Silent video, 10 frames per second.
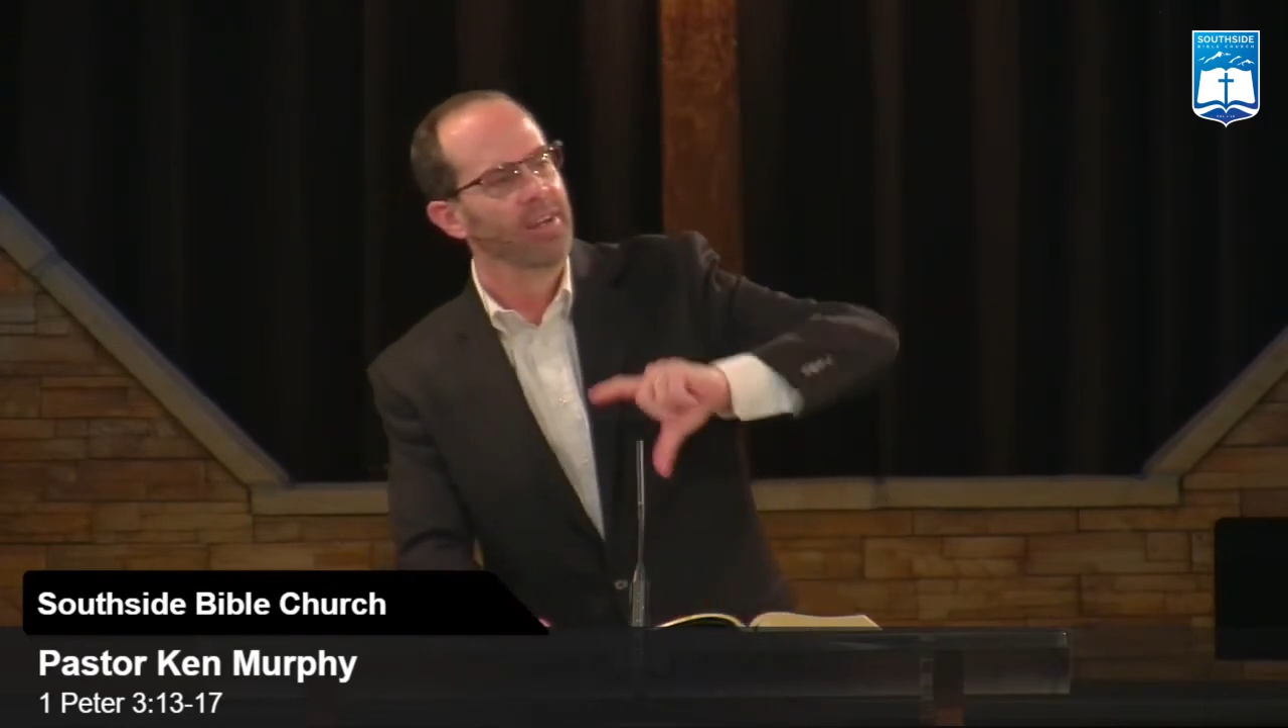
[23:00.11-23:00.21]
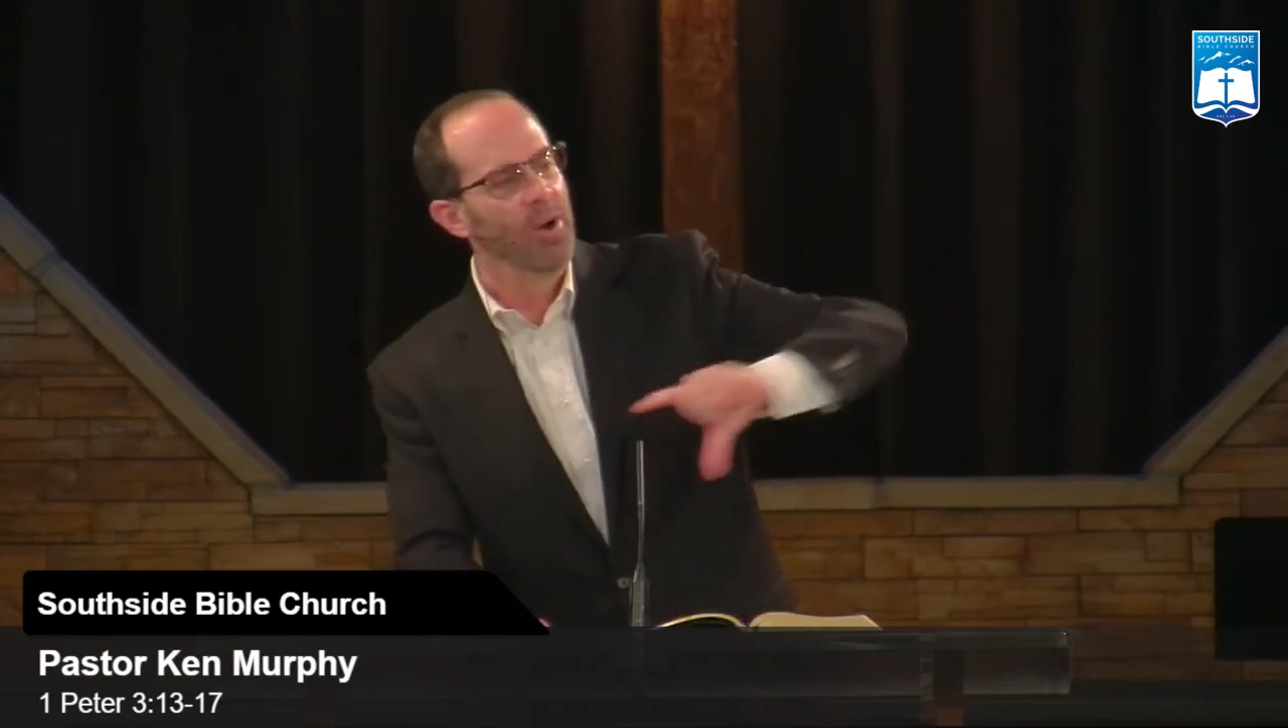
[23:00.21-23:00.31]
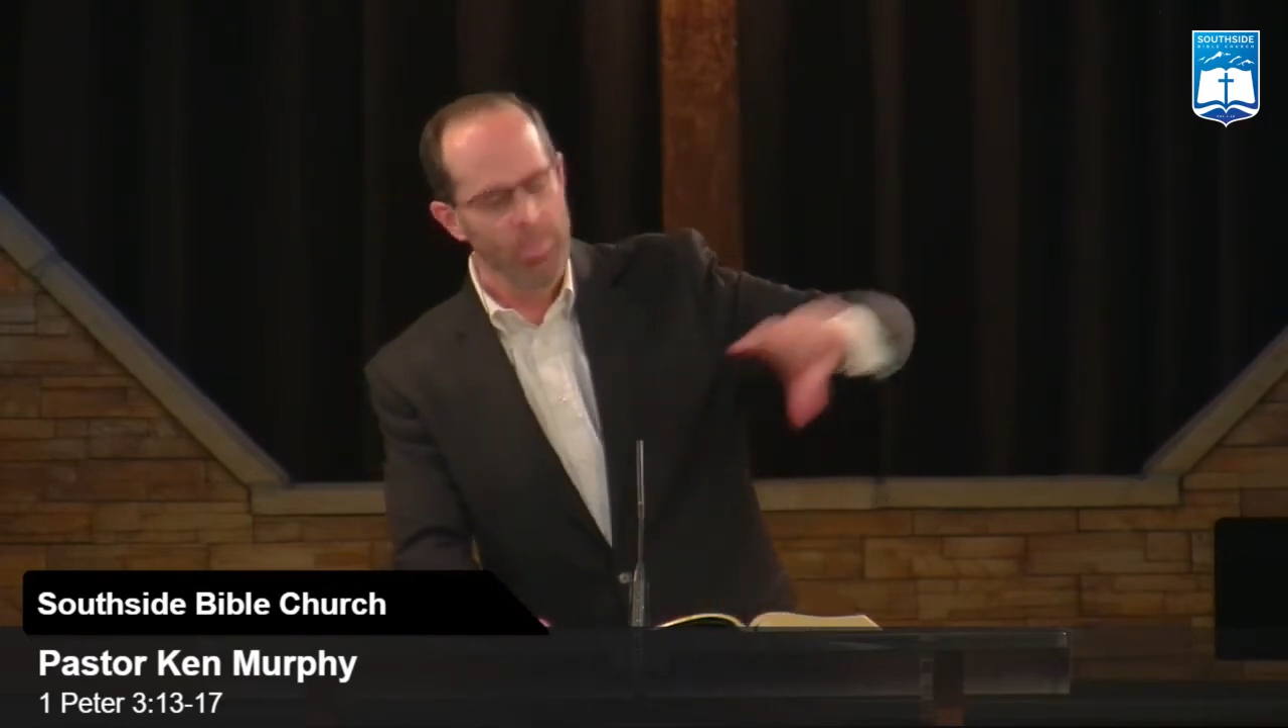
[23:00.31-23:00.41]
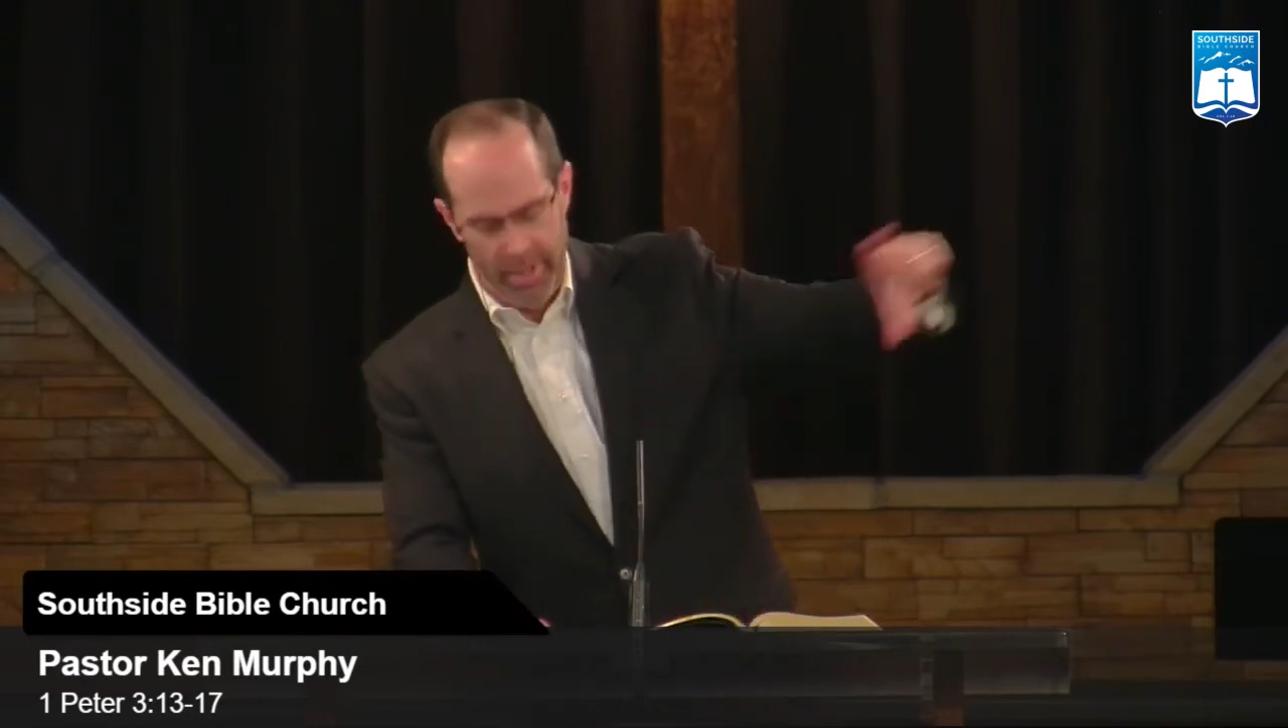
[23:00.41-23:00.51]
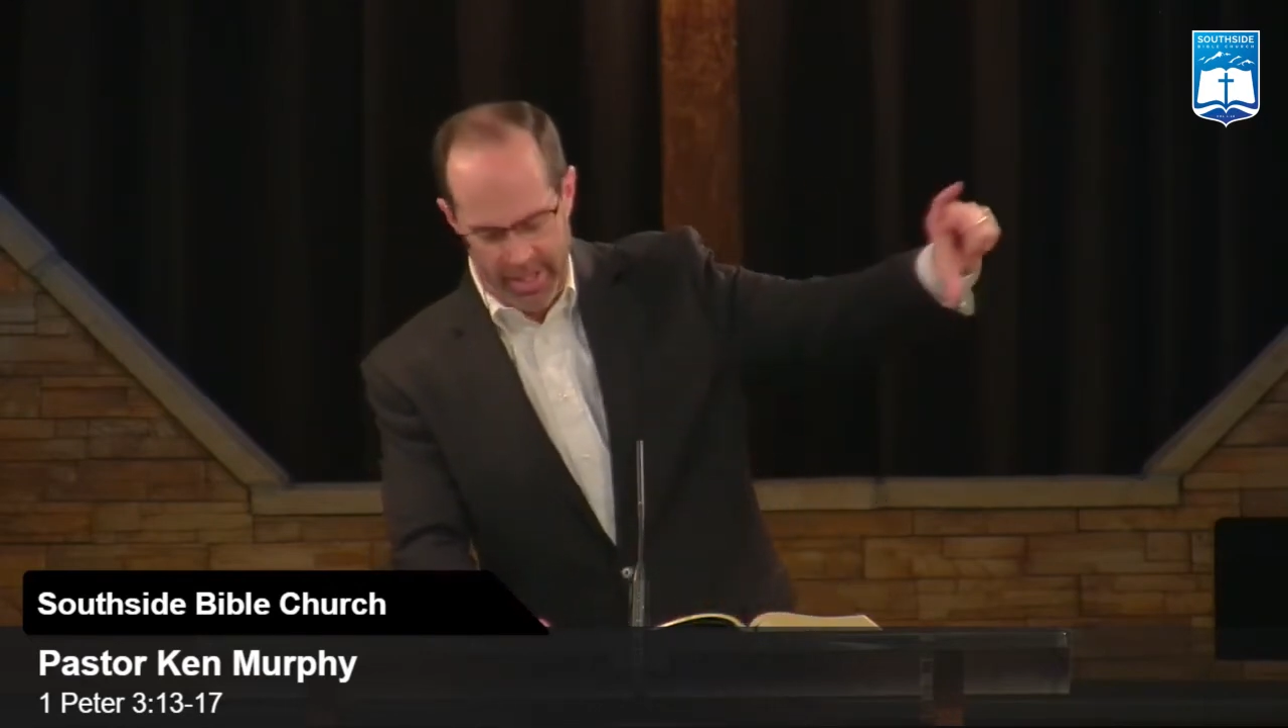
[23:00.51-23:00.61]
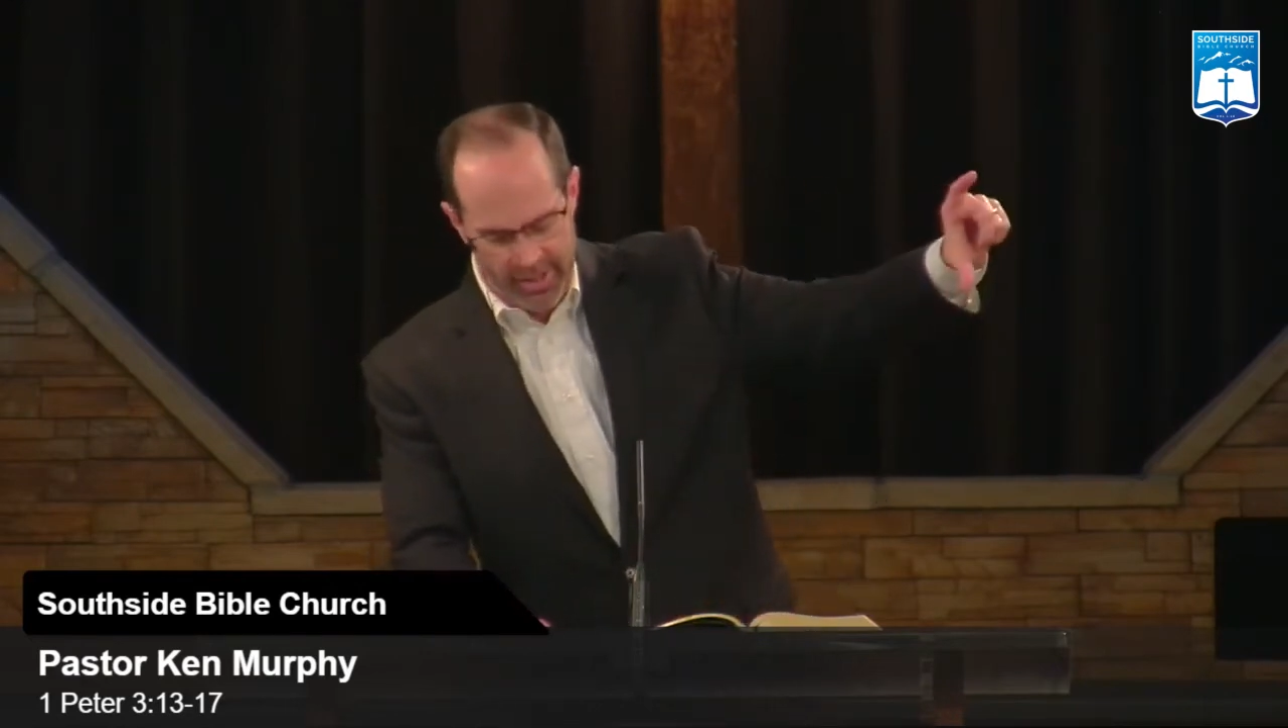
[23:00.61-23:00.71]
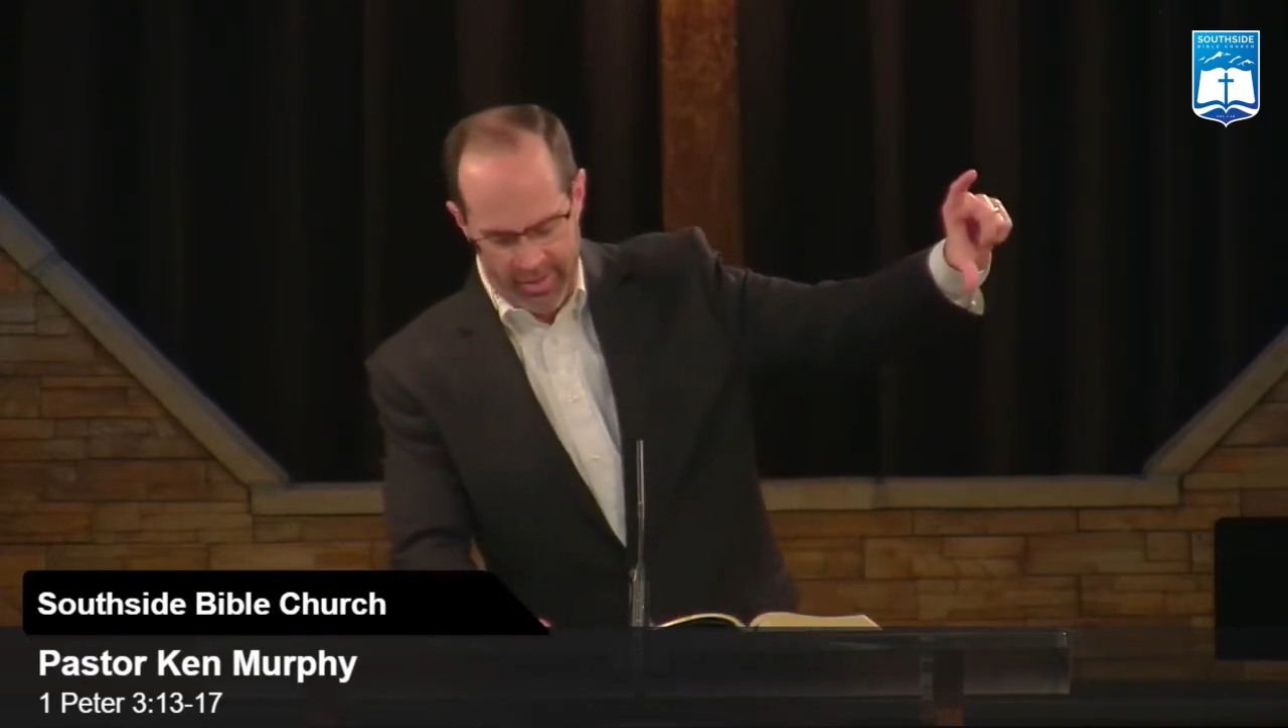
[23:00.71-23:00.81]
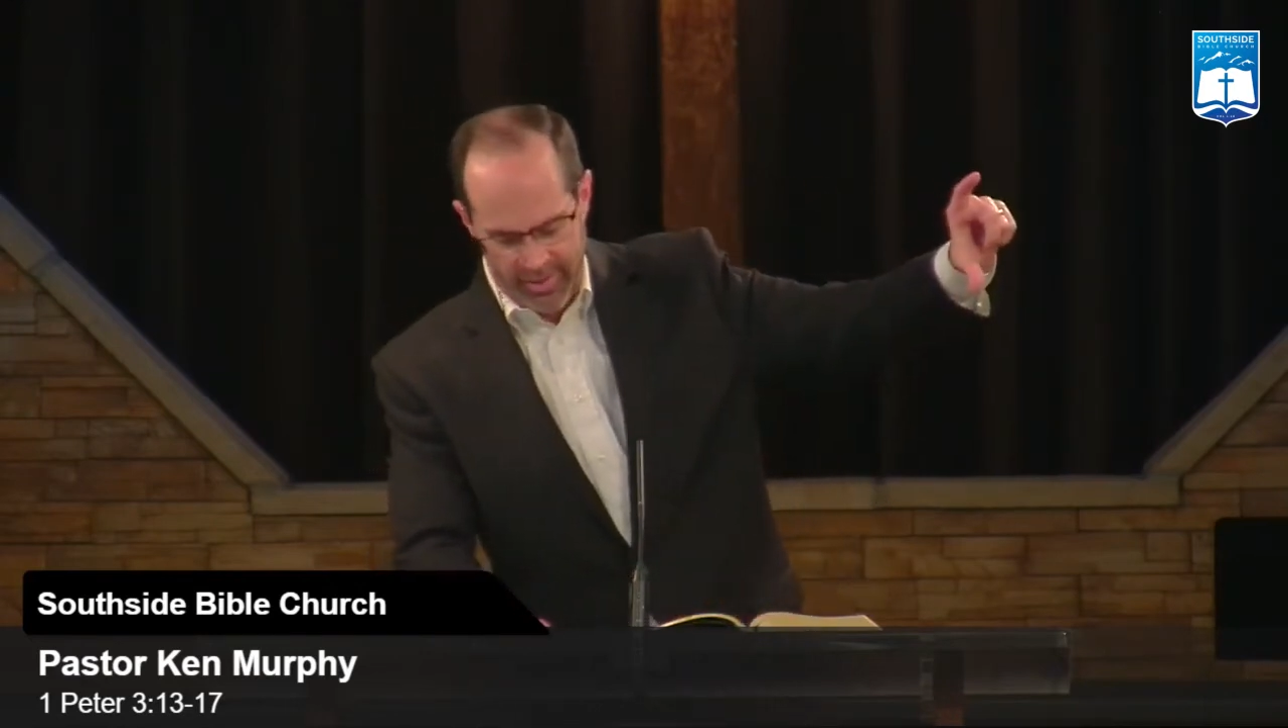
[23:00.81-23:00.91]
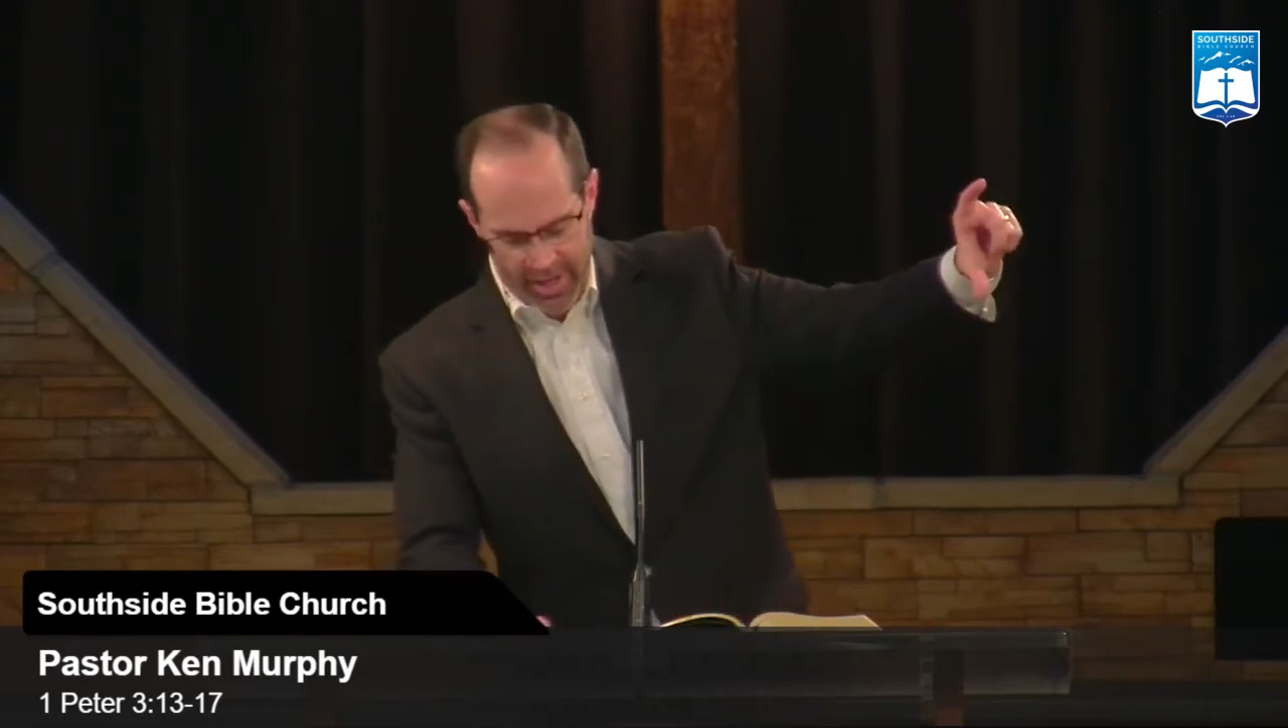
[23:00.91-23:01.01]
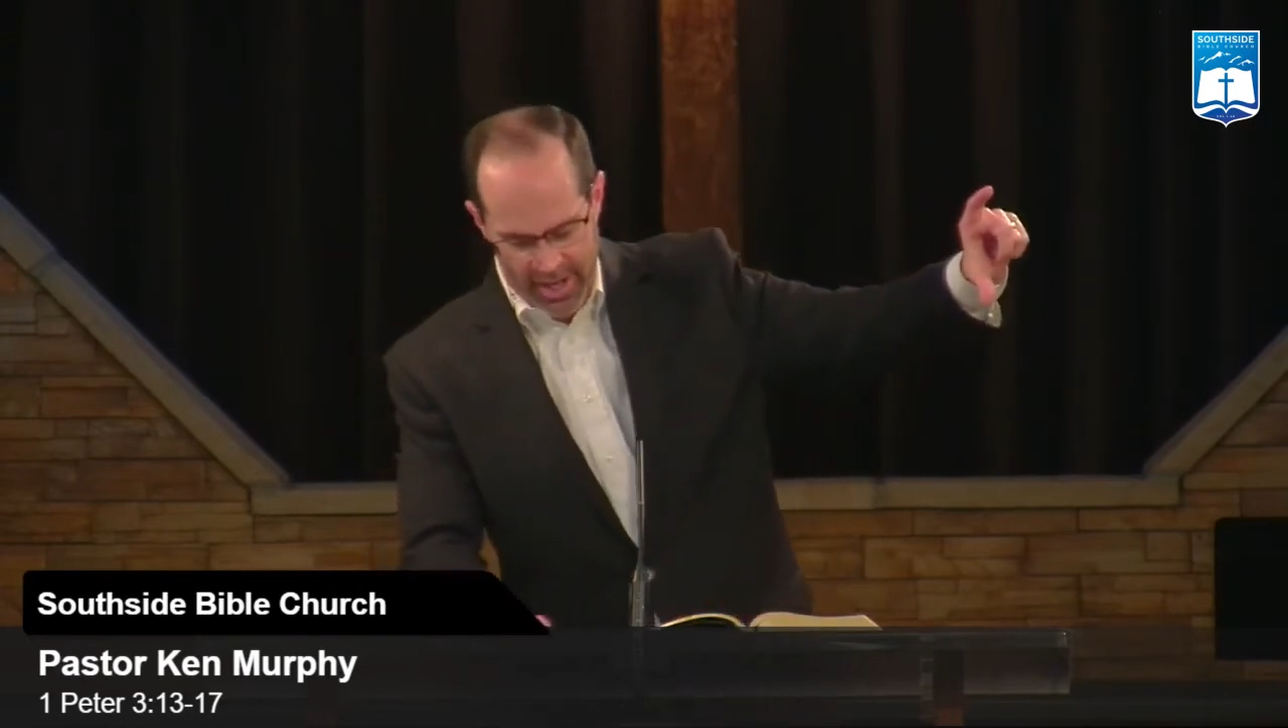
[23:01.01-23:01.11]
hoping in
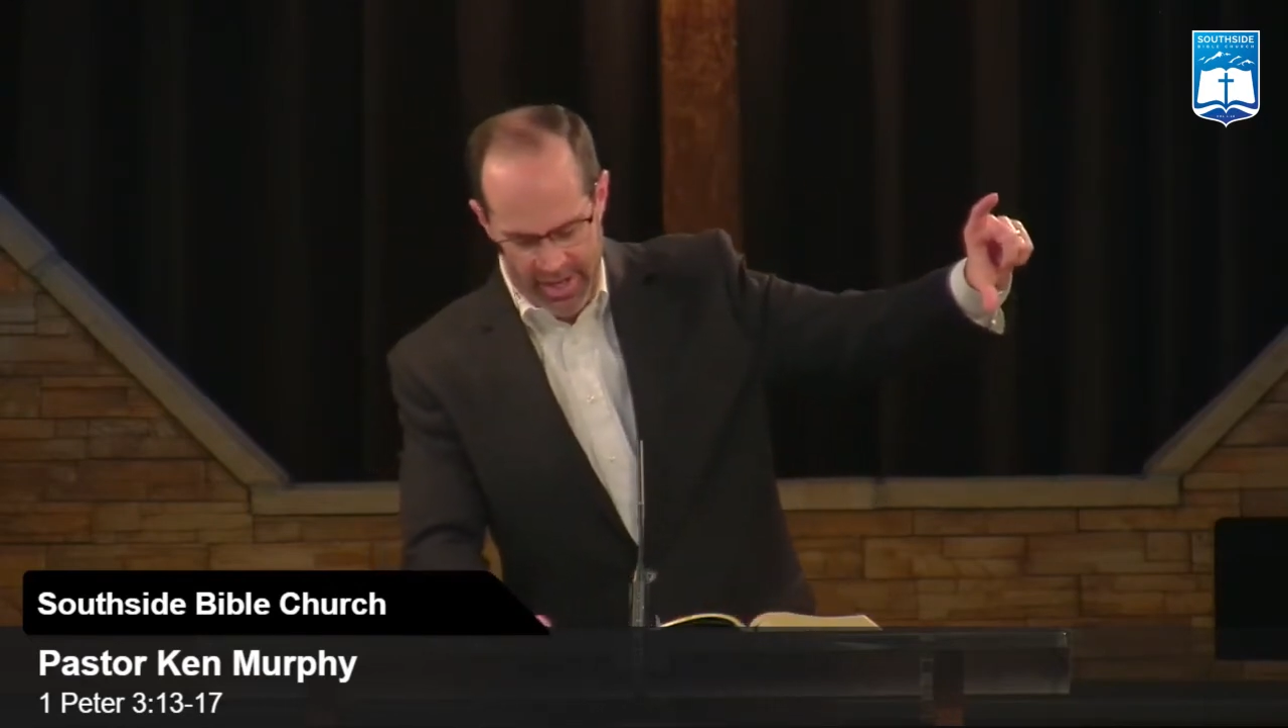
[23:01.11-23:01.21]
this